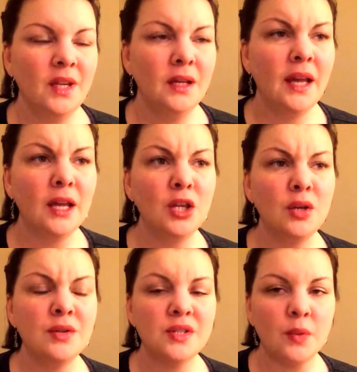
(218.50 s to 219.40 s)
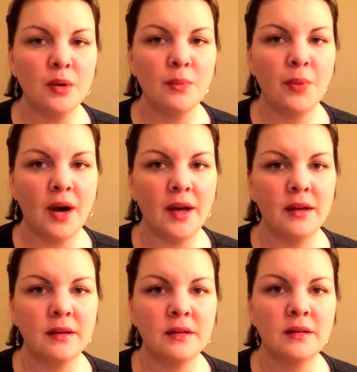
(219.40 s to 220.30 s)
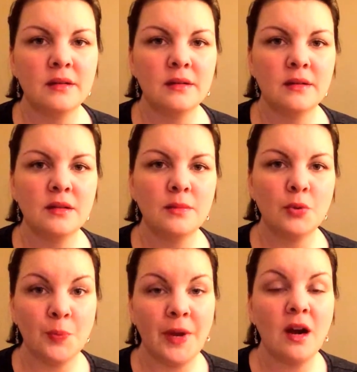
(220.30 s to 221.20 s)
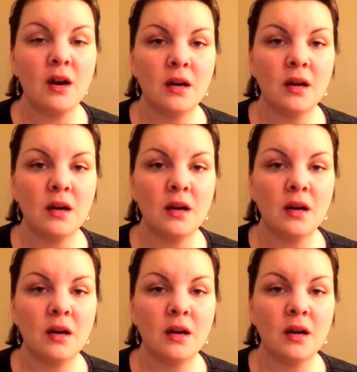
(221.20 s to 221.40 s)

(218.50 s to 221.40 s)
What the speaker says: get used to it, but prepare